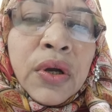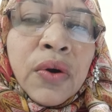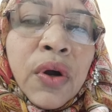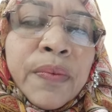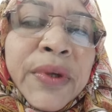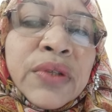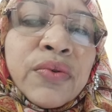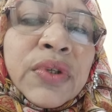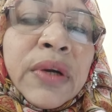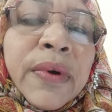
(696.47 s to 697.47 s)
Corpus
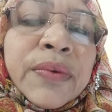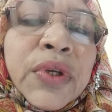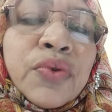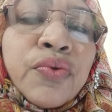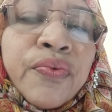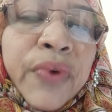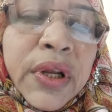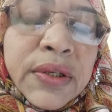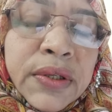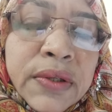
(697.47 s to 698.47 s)
luteum have the two
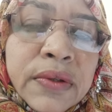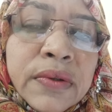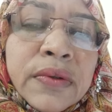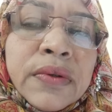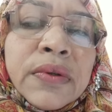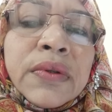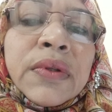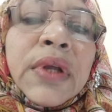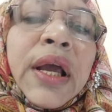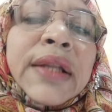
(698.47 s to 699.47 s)
fate,
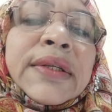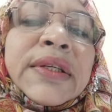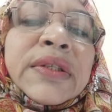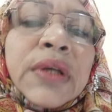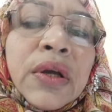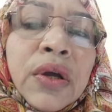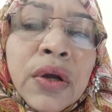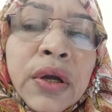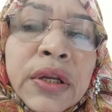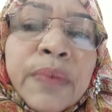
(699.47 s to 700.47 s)
and it is
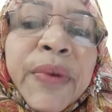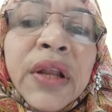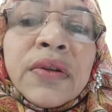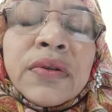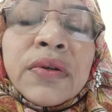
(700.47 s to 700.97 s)
depend